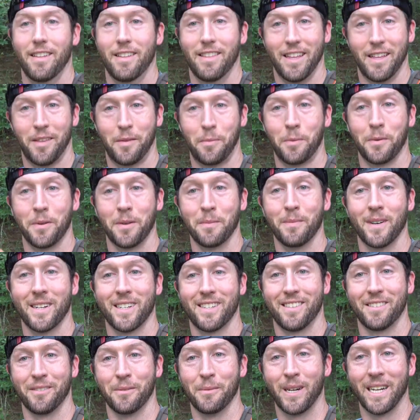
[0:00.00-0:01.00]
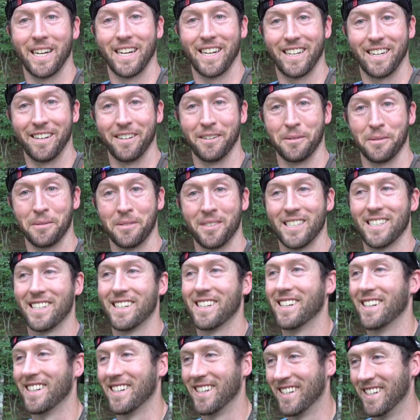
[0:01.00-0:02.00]
That's pretty much the way it goes.
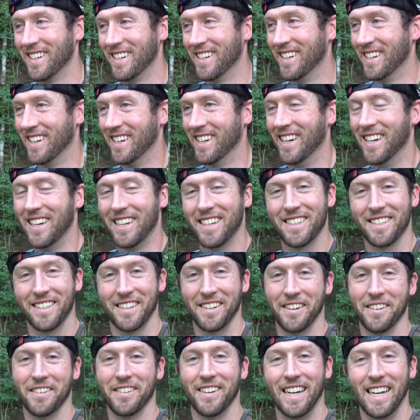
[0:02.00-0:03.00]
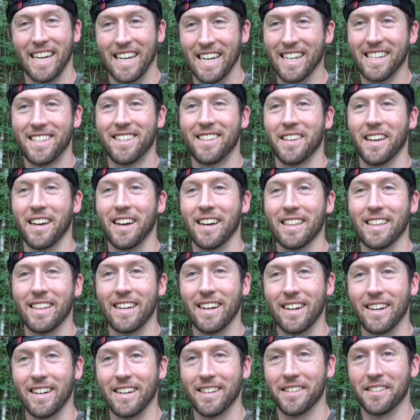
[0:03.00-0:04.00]
So it's
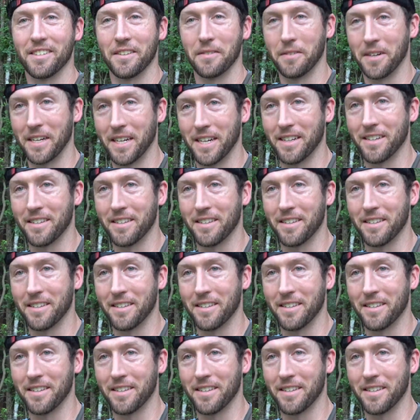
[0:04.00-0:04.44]
hilarious to me.